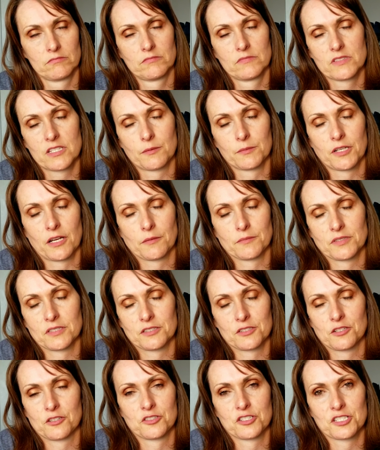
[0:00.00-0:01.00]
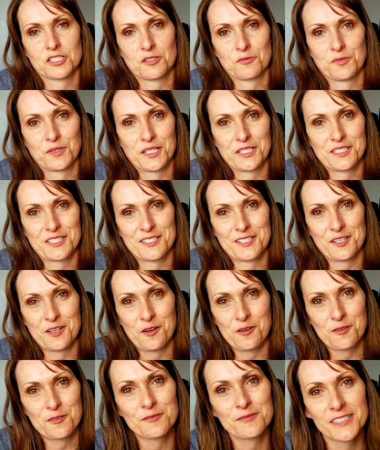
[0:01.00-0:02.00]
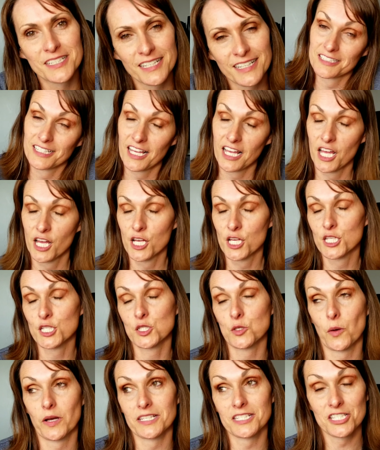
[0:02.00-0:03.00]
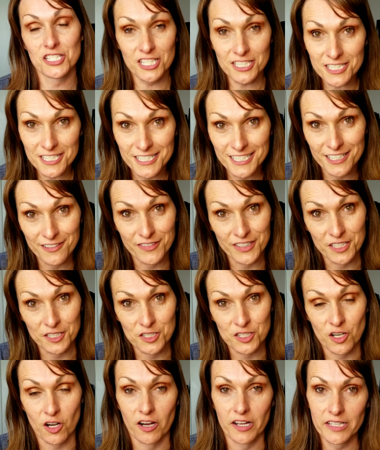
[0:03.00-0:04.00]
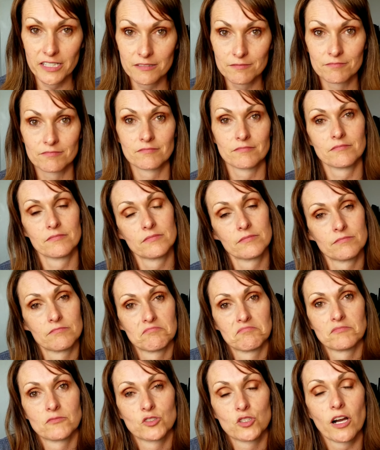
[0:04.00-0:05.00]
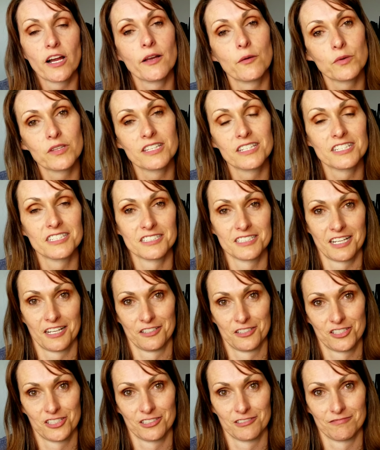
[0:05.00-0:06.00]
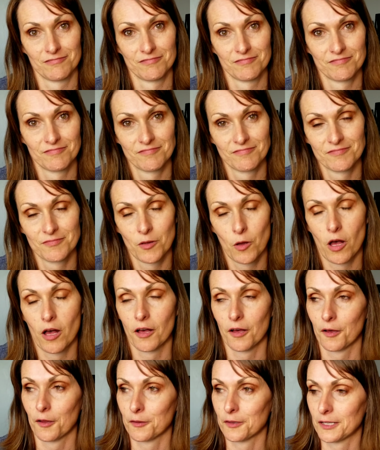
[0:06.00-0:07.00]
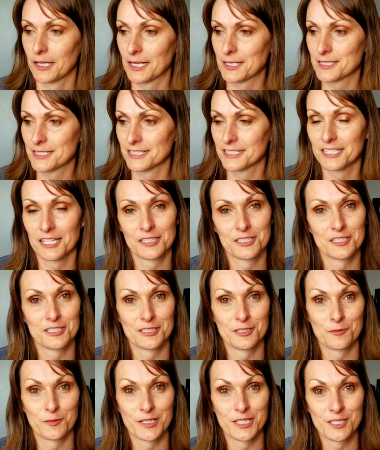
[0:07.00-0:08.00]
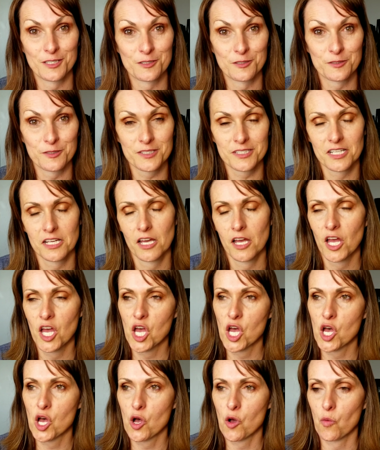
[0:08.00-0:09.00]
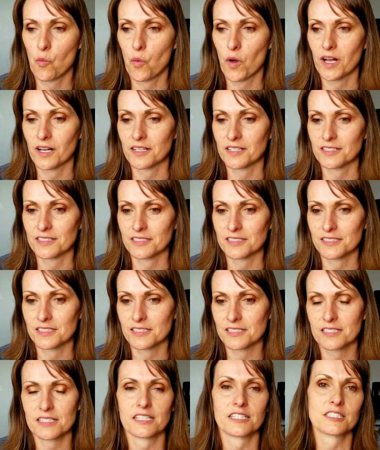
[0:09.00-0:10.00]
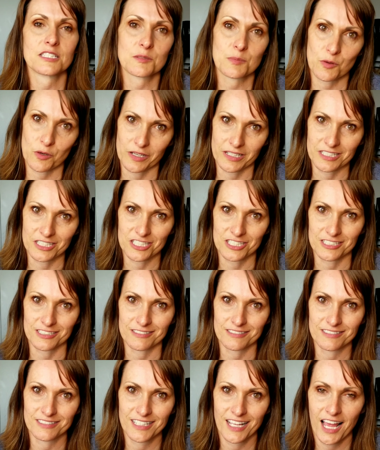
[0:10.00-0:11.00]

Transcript: Sometimes they're just a place to go. So I suggest you give it a try. Try it with an intention. The last intention that we used was inspiration.